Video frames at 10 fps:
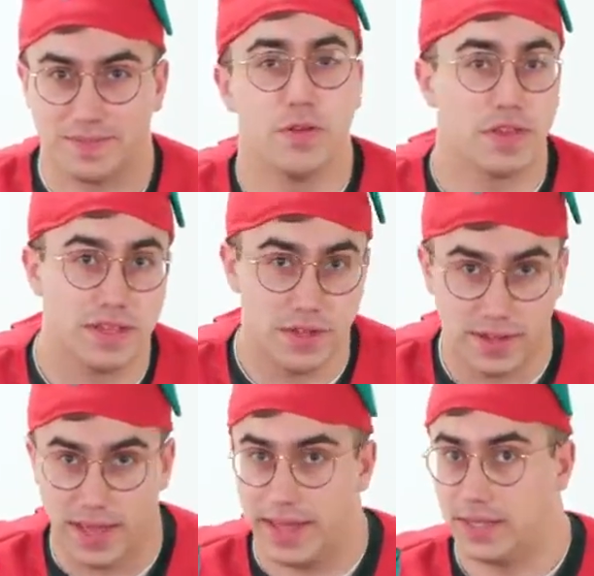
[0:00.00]
Firstly, you
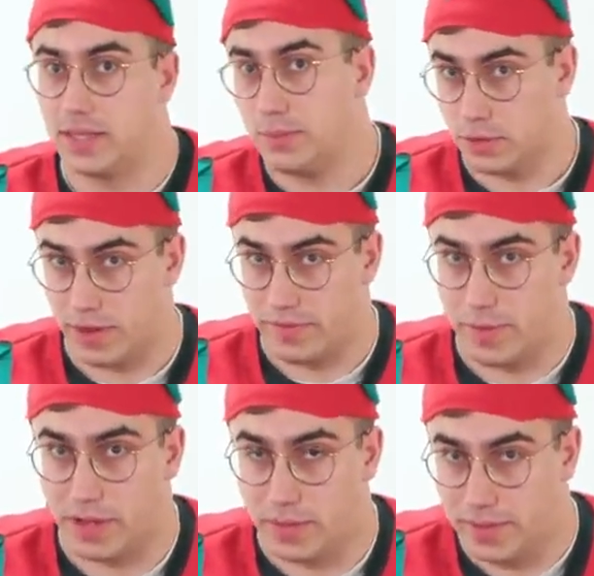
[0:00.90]
can get a double gravy
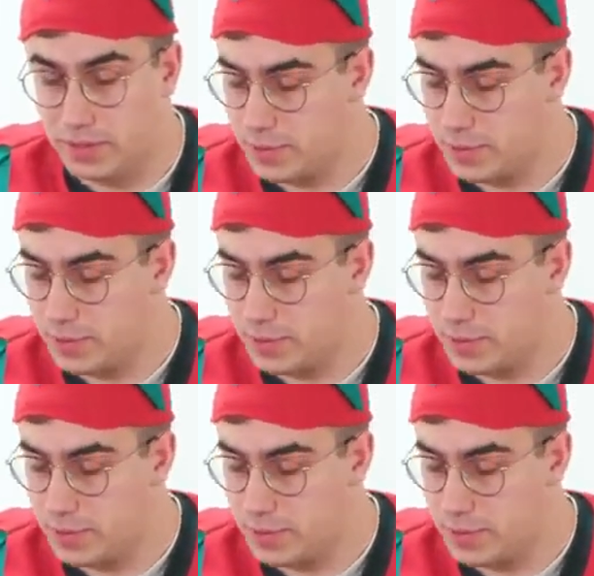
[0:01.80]
bucket meal,